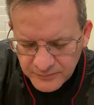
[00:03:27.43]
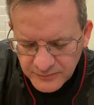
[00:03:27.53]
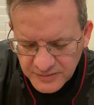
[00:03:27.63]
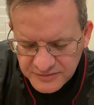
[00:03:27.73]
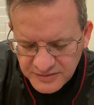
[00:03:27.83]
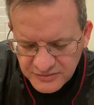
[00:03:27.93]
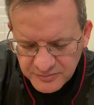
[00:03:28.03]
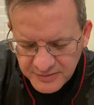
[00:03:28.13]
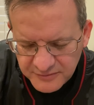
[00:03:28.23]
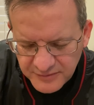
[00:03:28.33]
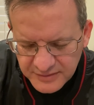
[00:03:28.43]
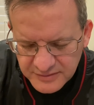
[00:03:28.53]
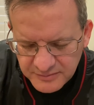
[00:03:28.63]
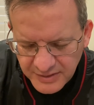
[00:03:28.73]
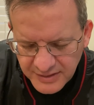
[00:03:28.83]
continue to be
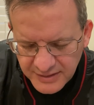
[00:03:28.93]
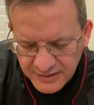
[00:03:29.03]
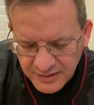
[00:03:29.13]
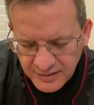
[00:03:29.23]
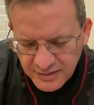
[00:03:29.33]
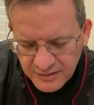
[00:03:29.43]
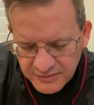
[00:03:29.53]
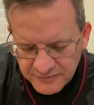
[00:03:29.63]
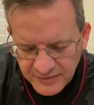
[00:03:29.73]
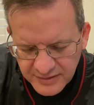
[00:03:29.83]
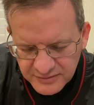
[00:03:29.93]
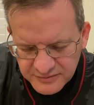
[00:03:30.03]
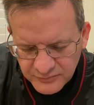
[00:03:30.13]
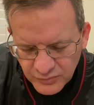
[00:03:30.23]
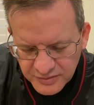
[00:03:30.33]
affected by uh, the fires
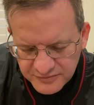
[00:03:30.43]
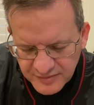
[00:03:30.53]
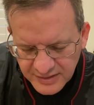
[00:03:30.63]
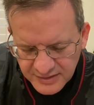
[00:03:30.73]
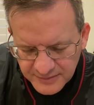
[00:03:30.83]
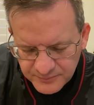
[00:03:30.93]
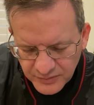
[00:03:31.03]
in Wears Valley.